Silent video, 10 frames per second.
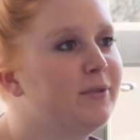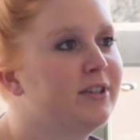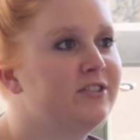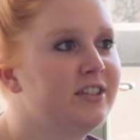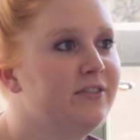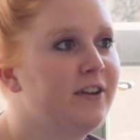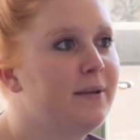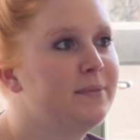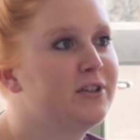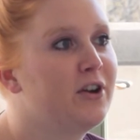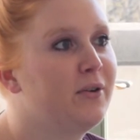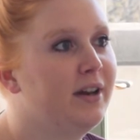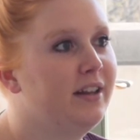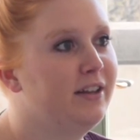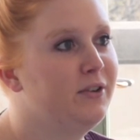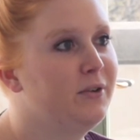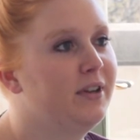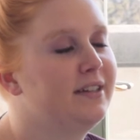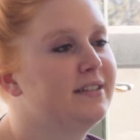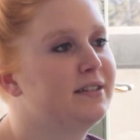originally from Dakota,
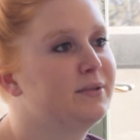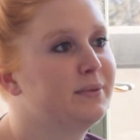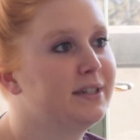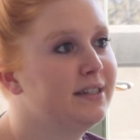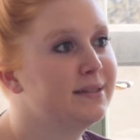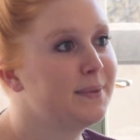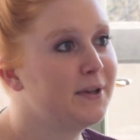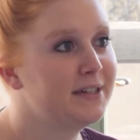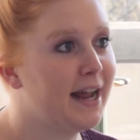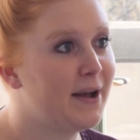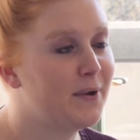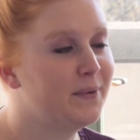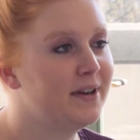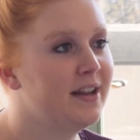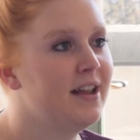Illinois. It's this really small town.